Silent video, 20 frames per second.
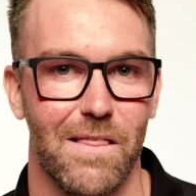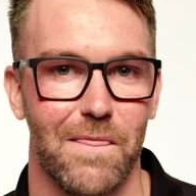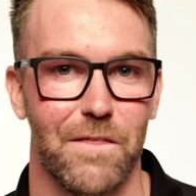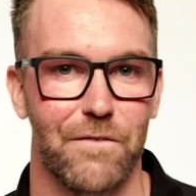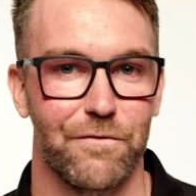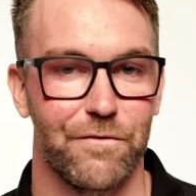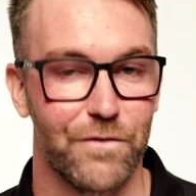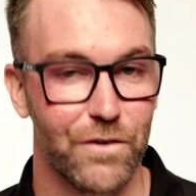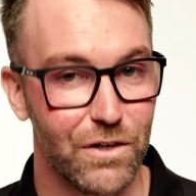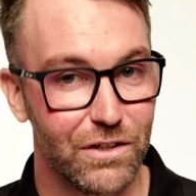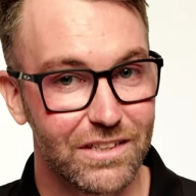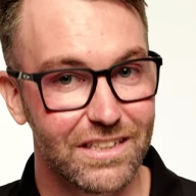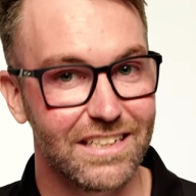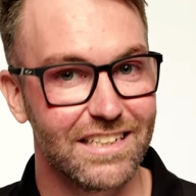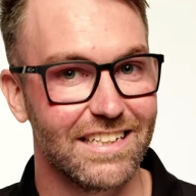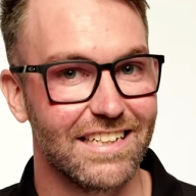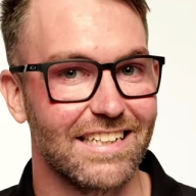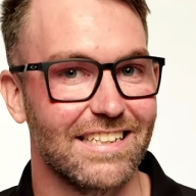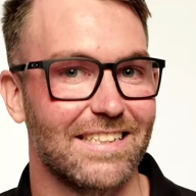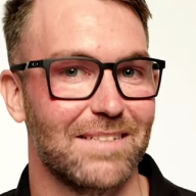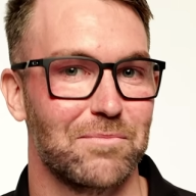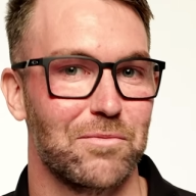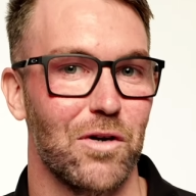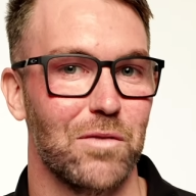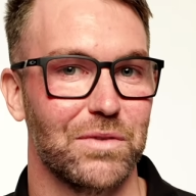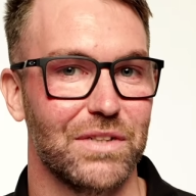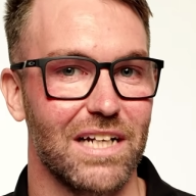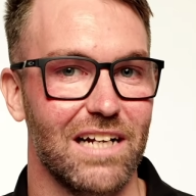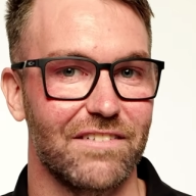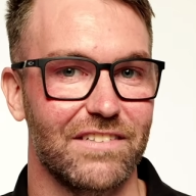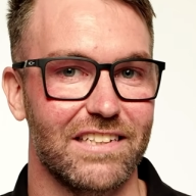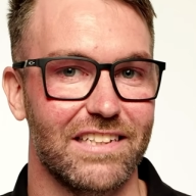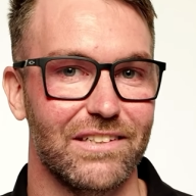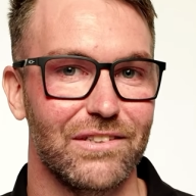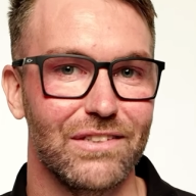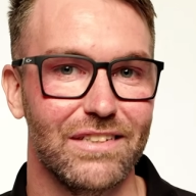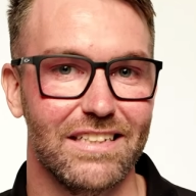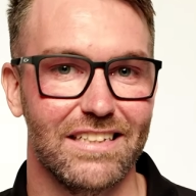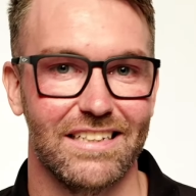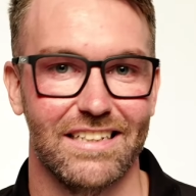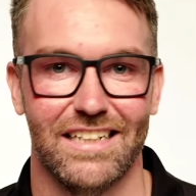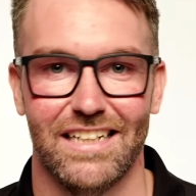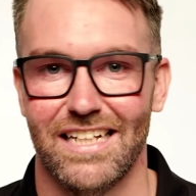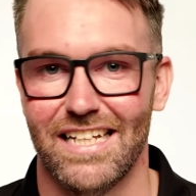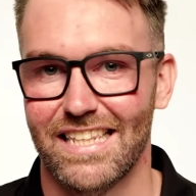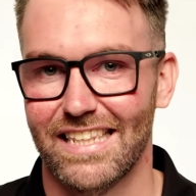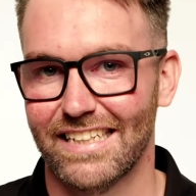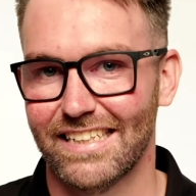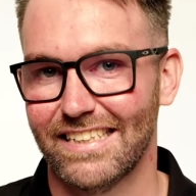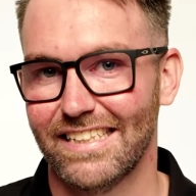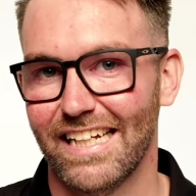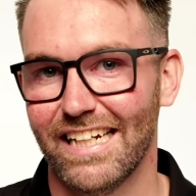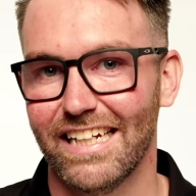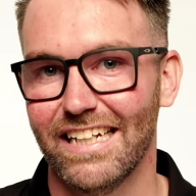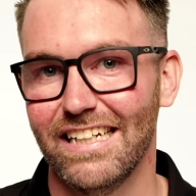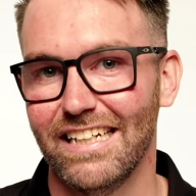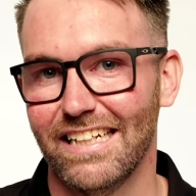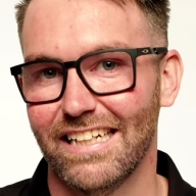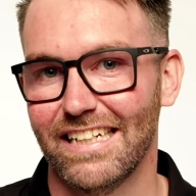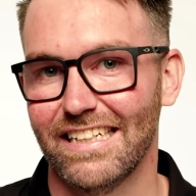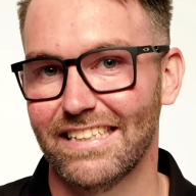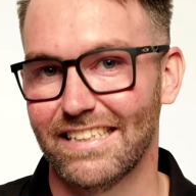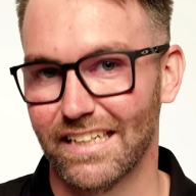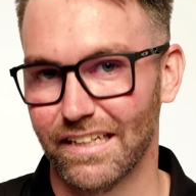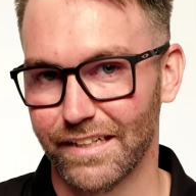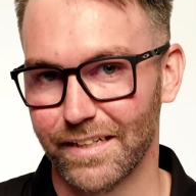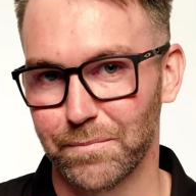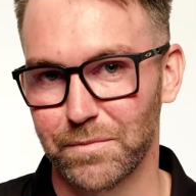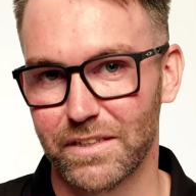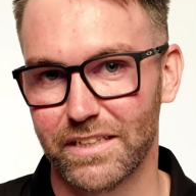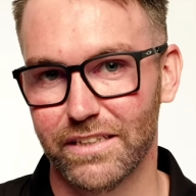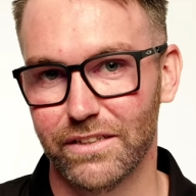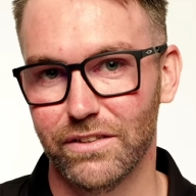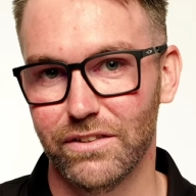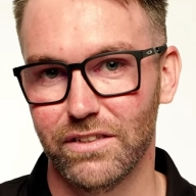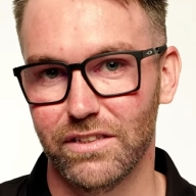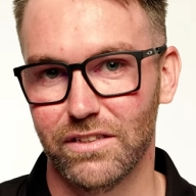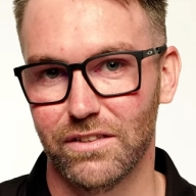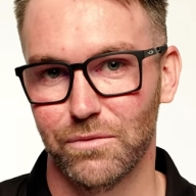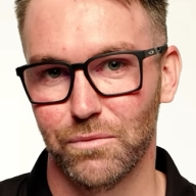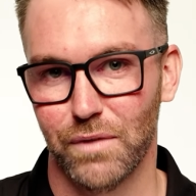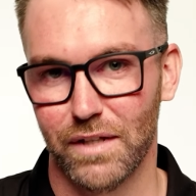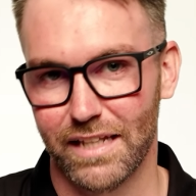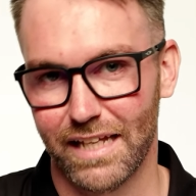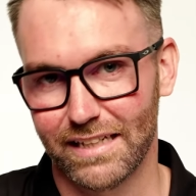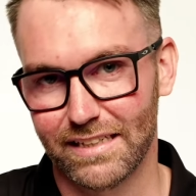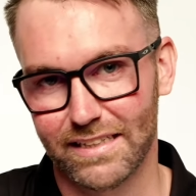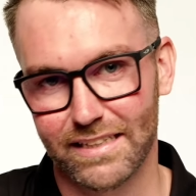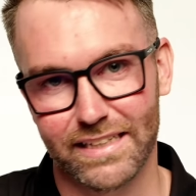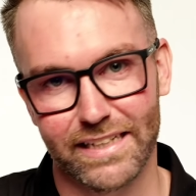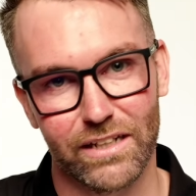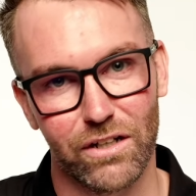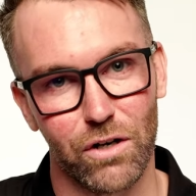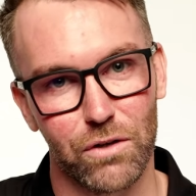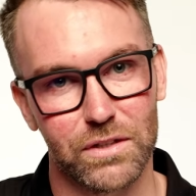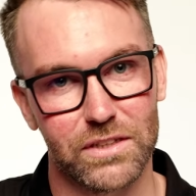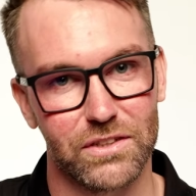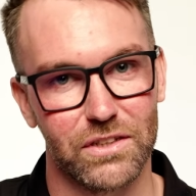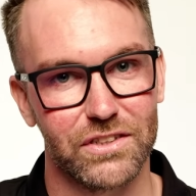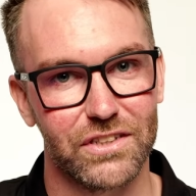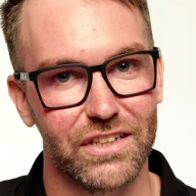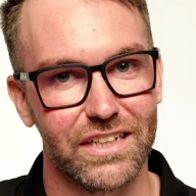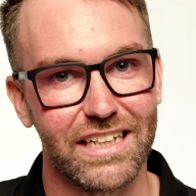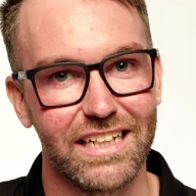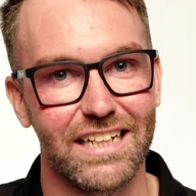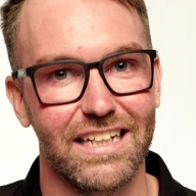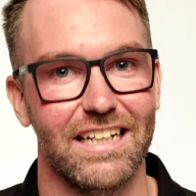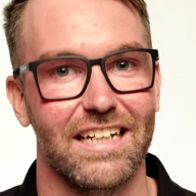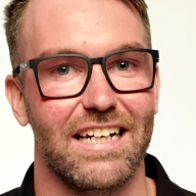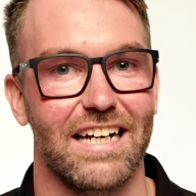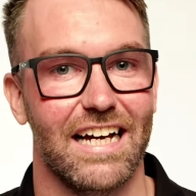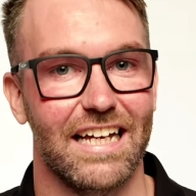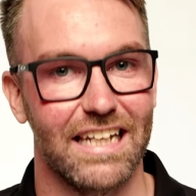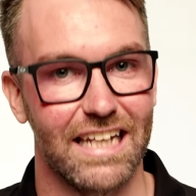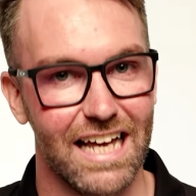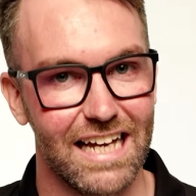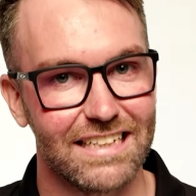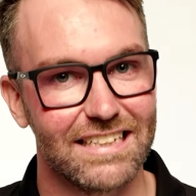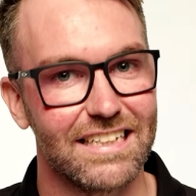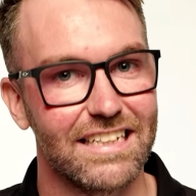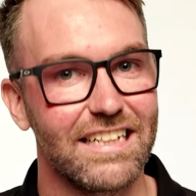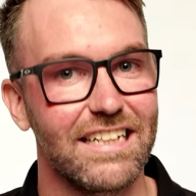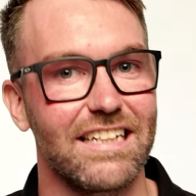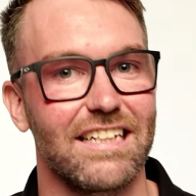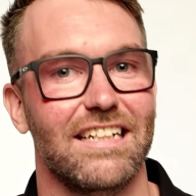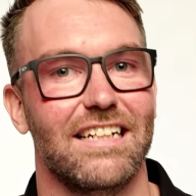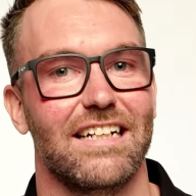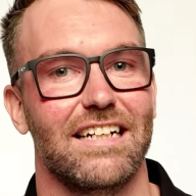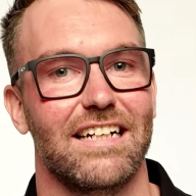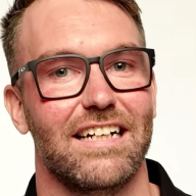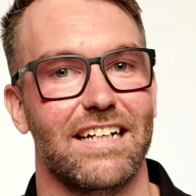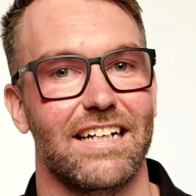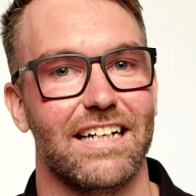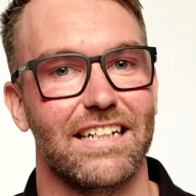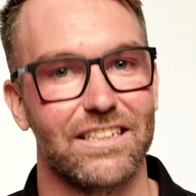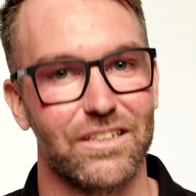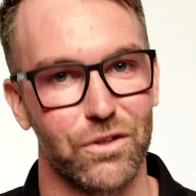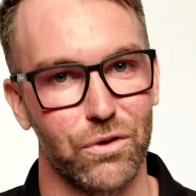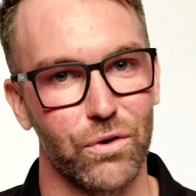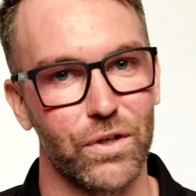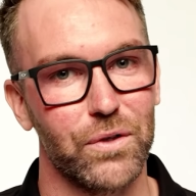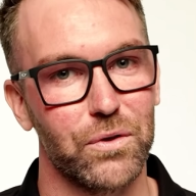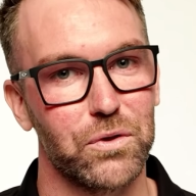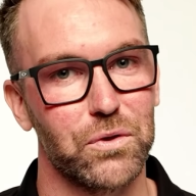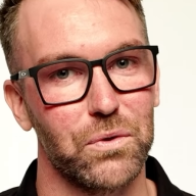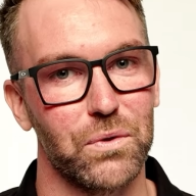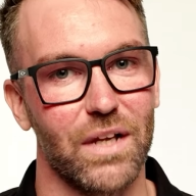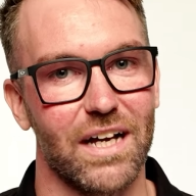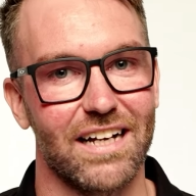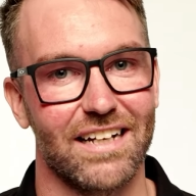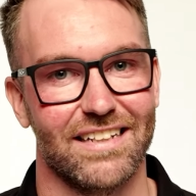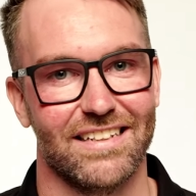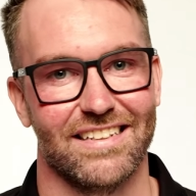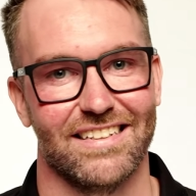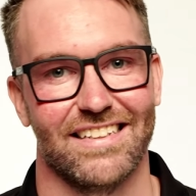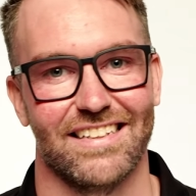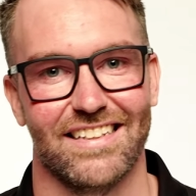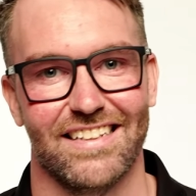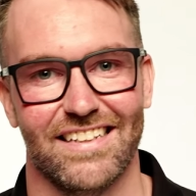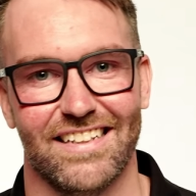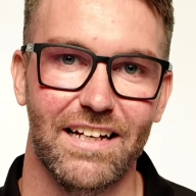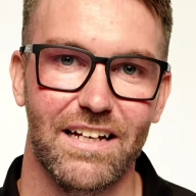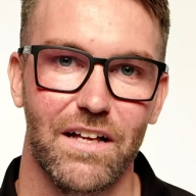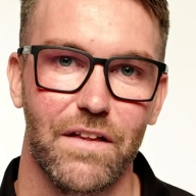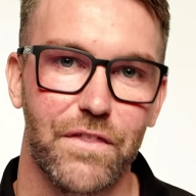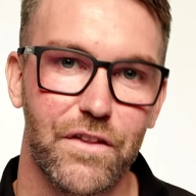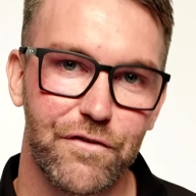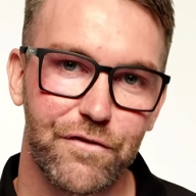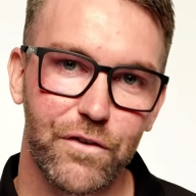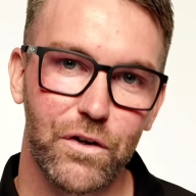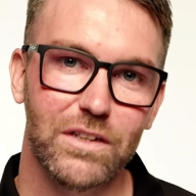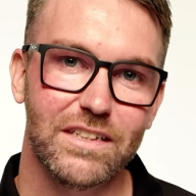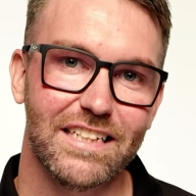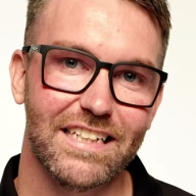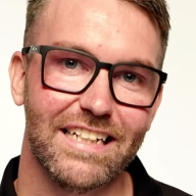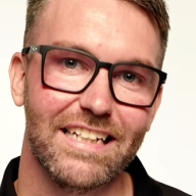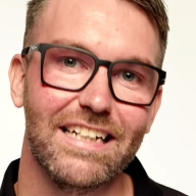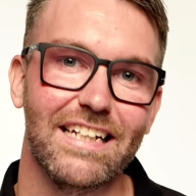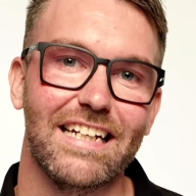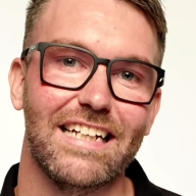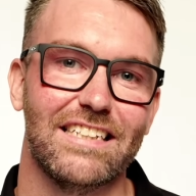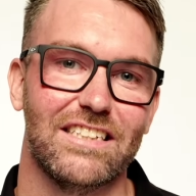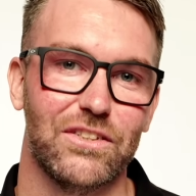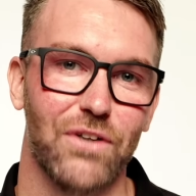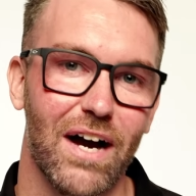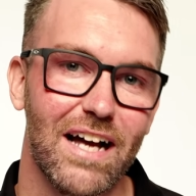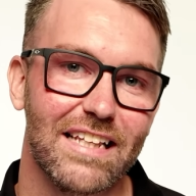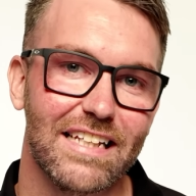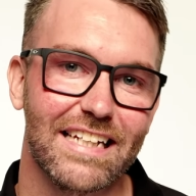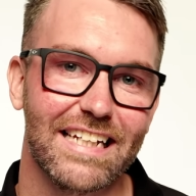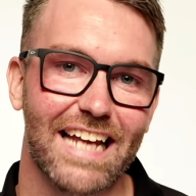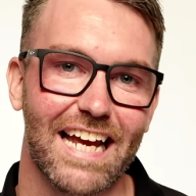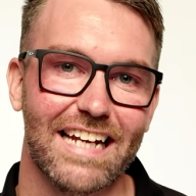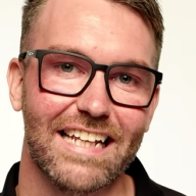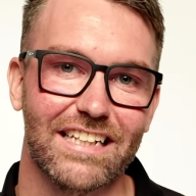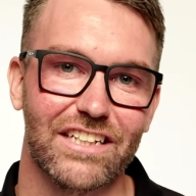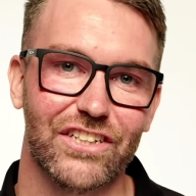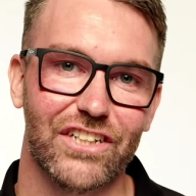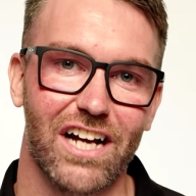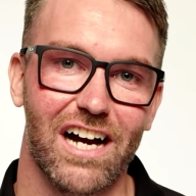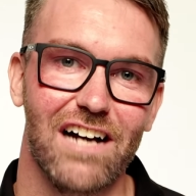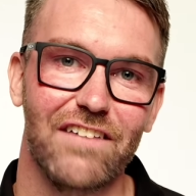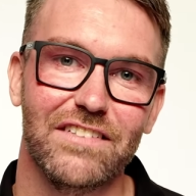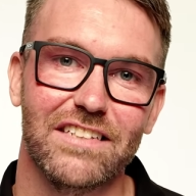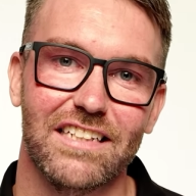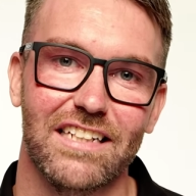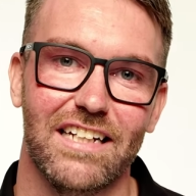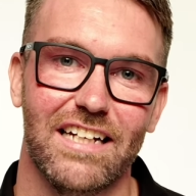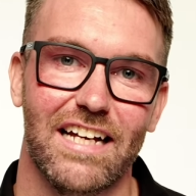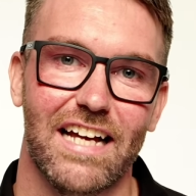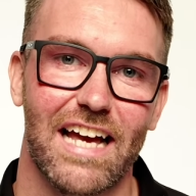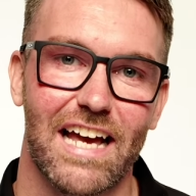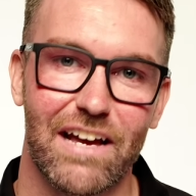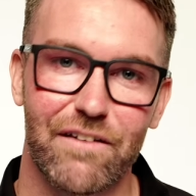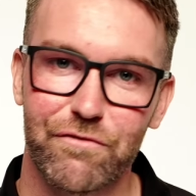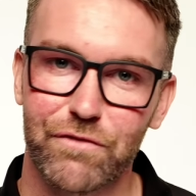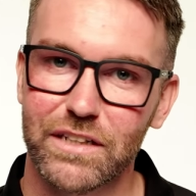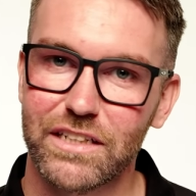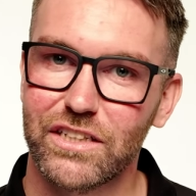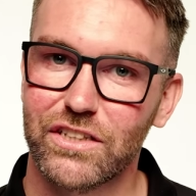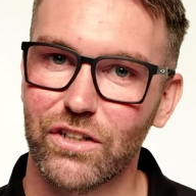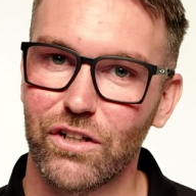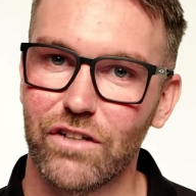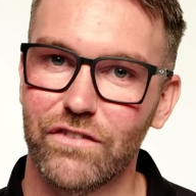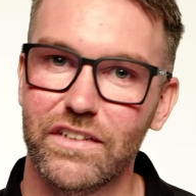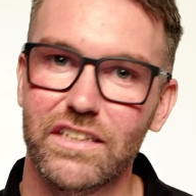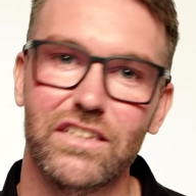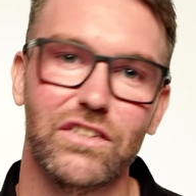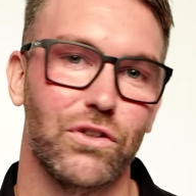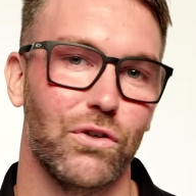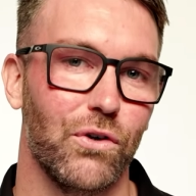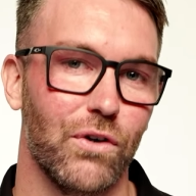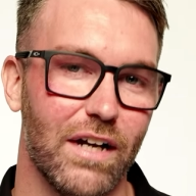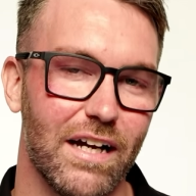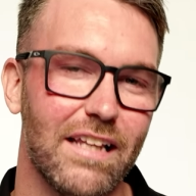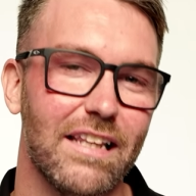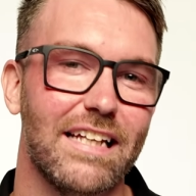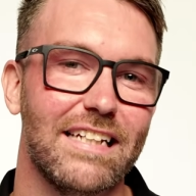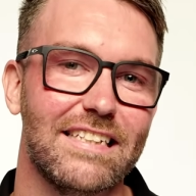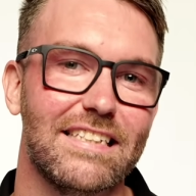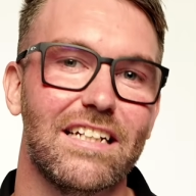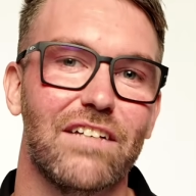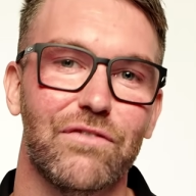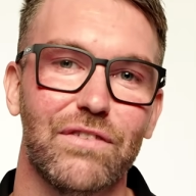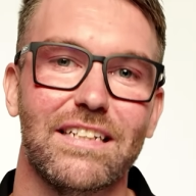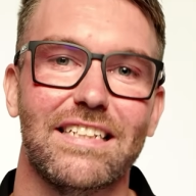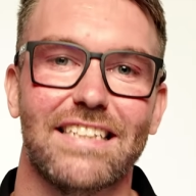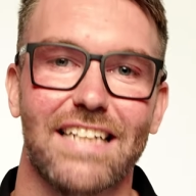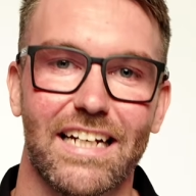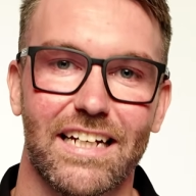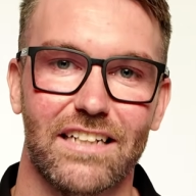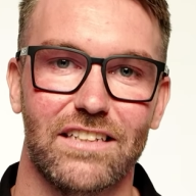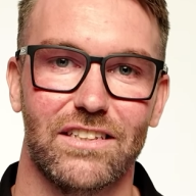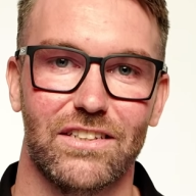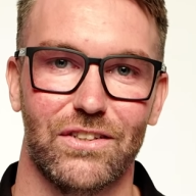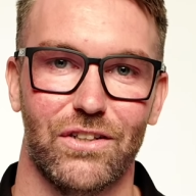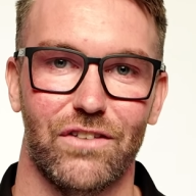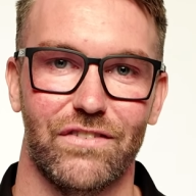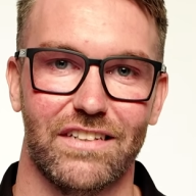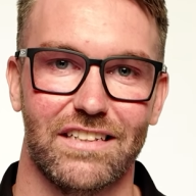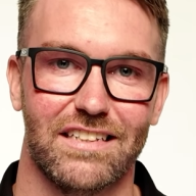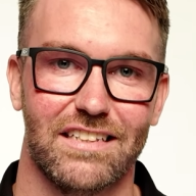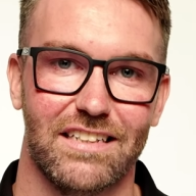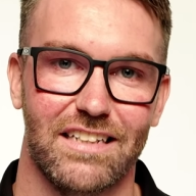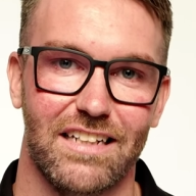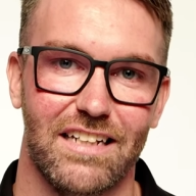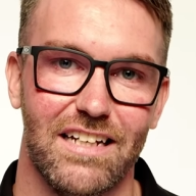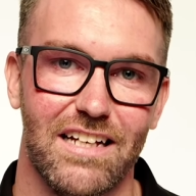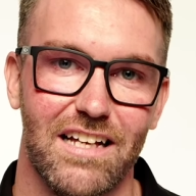The first is the prop shaft seals. The second is the lip seals, where they steer horizontally. And lastly is the oil cooler. The first thing is dial indicating the shafts every service or at least every second service.